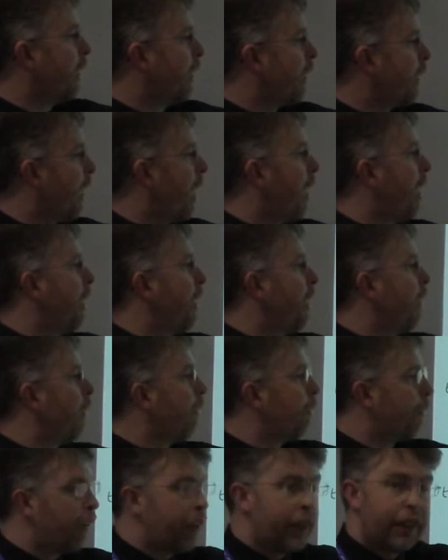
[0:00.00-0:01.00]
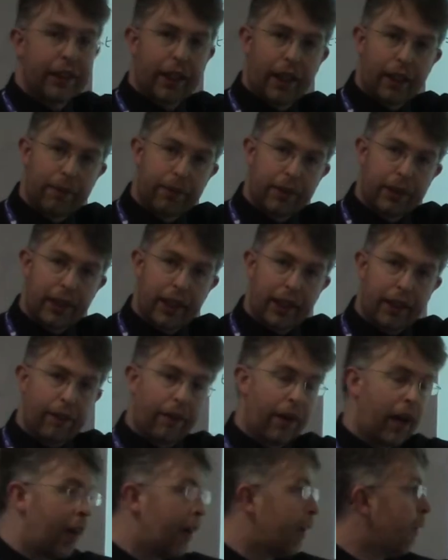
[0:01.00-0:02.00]
sine of 3 times
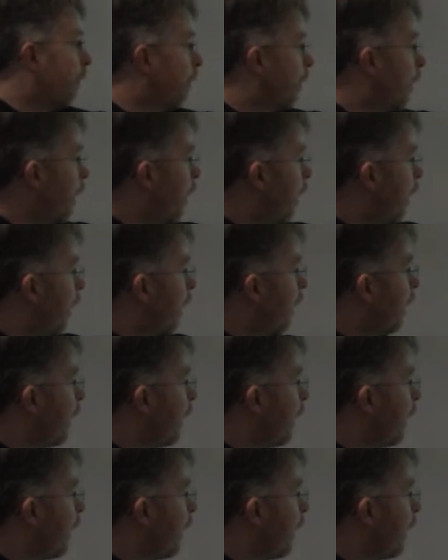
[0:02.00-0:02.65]
0, the